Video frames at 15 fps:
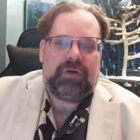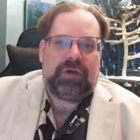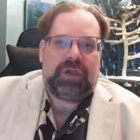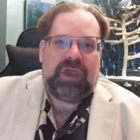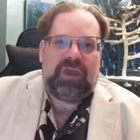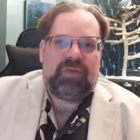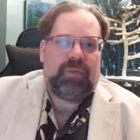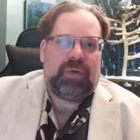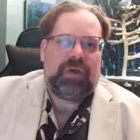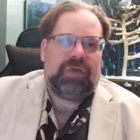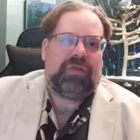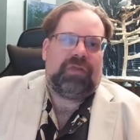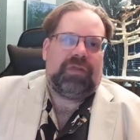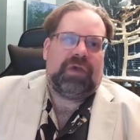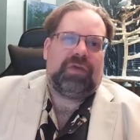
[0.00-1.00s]
case because
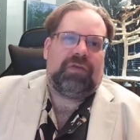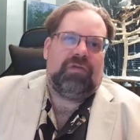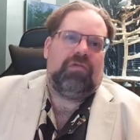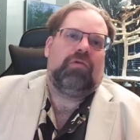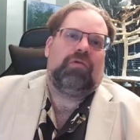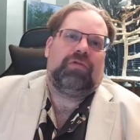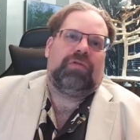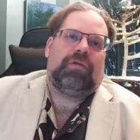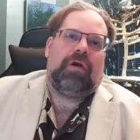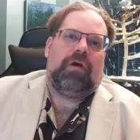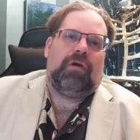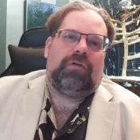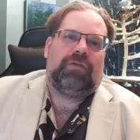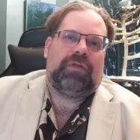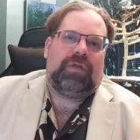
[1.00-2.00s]
it doesn't use
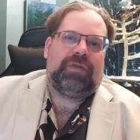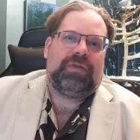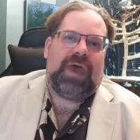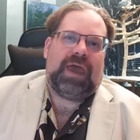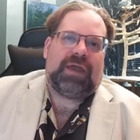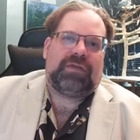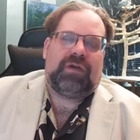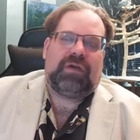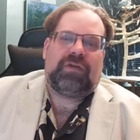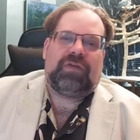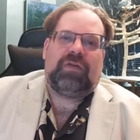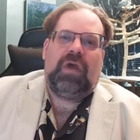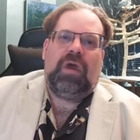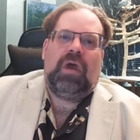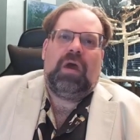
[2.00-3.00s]
terrorist tactics
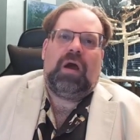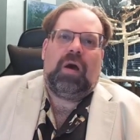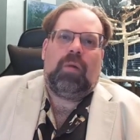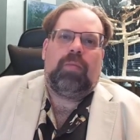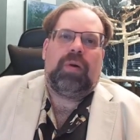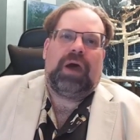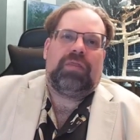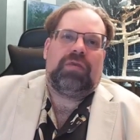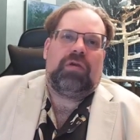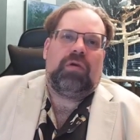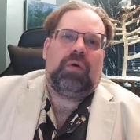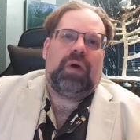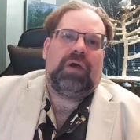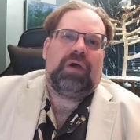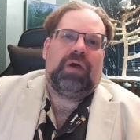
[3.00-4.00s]
by the
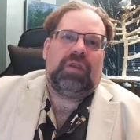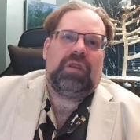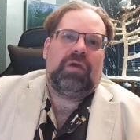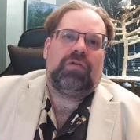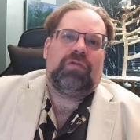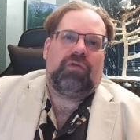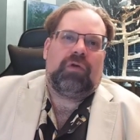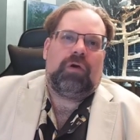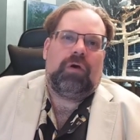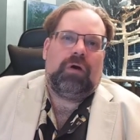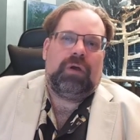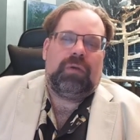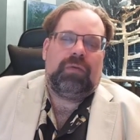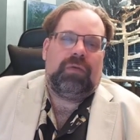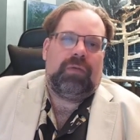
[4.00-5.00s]
U.S. and Israel,
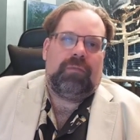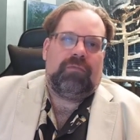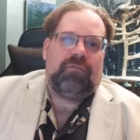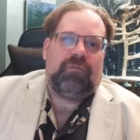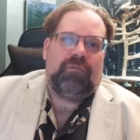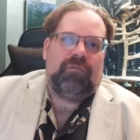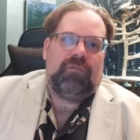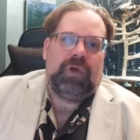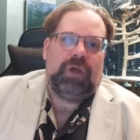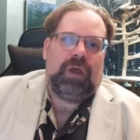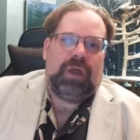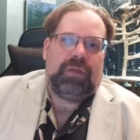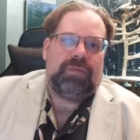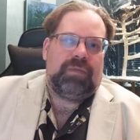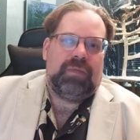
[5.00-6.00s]
and
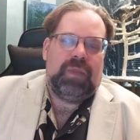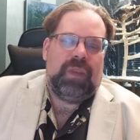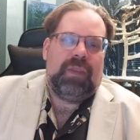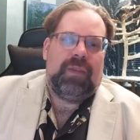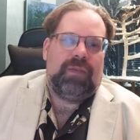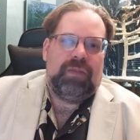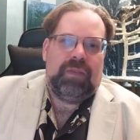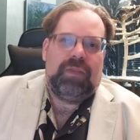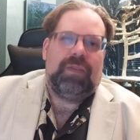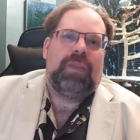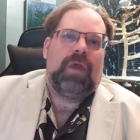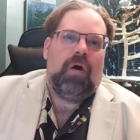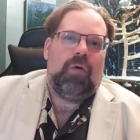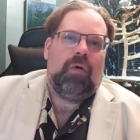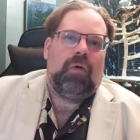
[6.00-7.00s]
re-
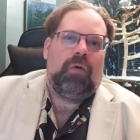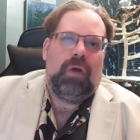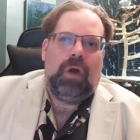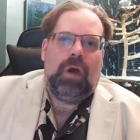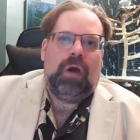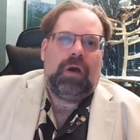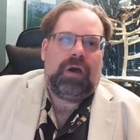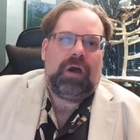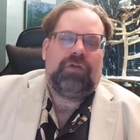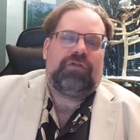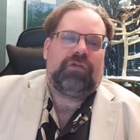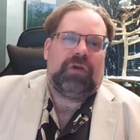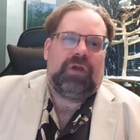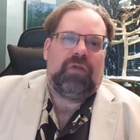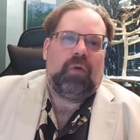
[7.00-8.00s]
no
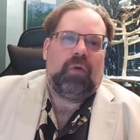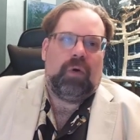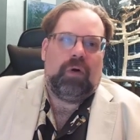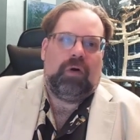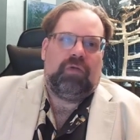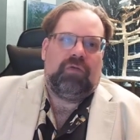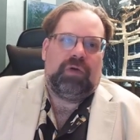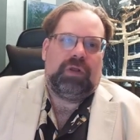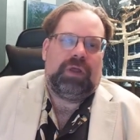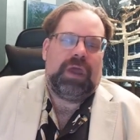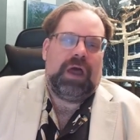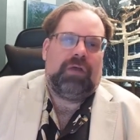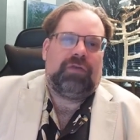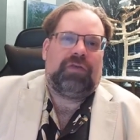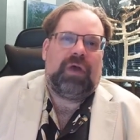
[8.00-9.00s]
country in the world really
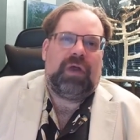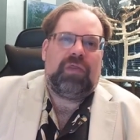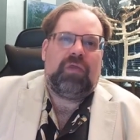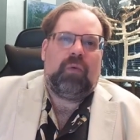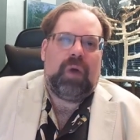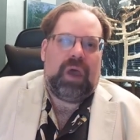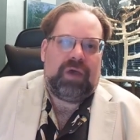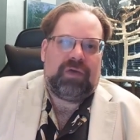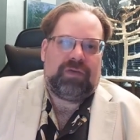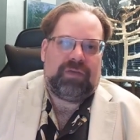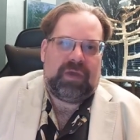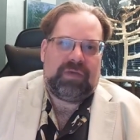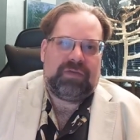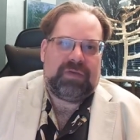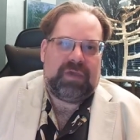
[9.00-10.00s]
outside the West
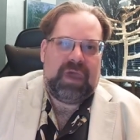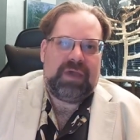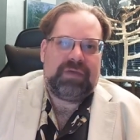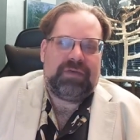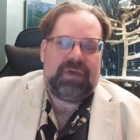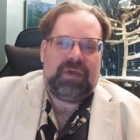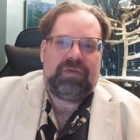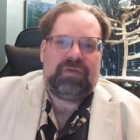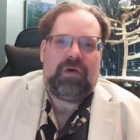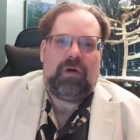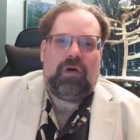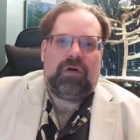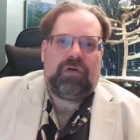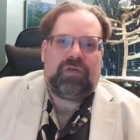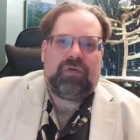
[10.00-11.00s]
as as a
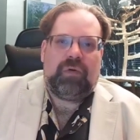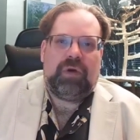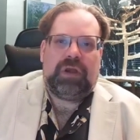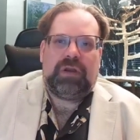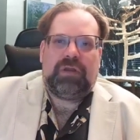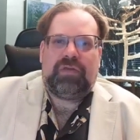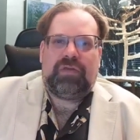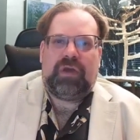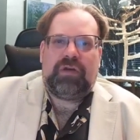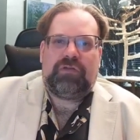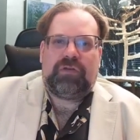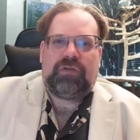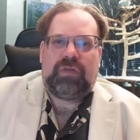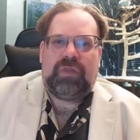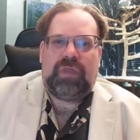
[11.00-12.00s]
terrorist
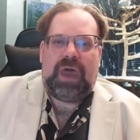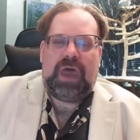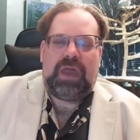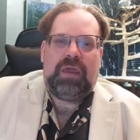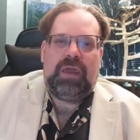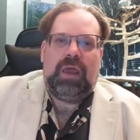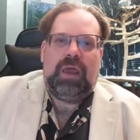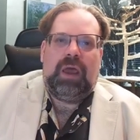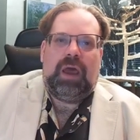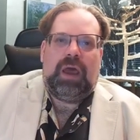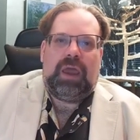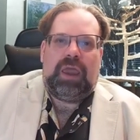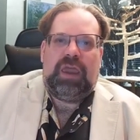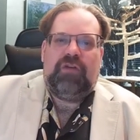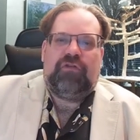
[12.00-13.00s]
organization. That
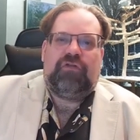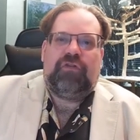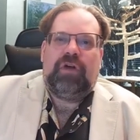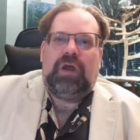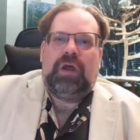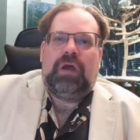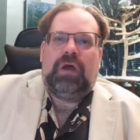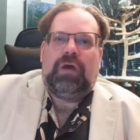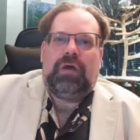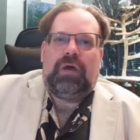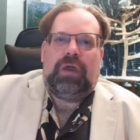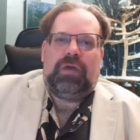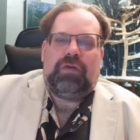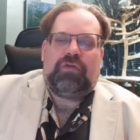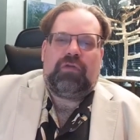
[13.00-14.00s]
if
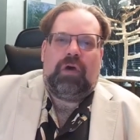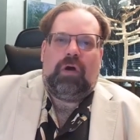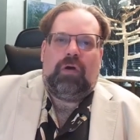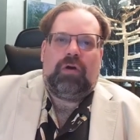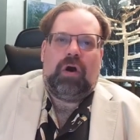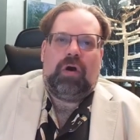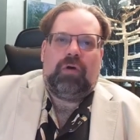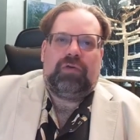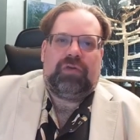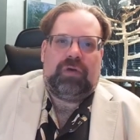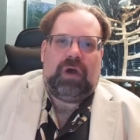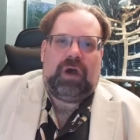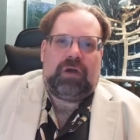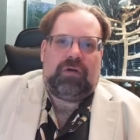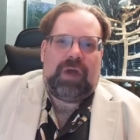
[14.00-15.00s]
Israel goes
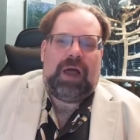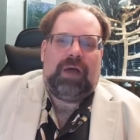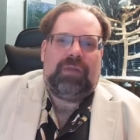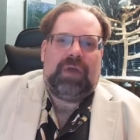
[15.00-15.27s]
a ground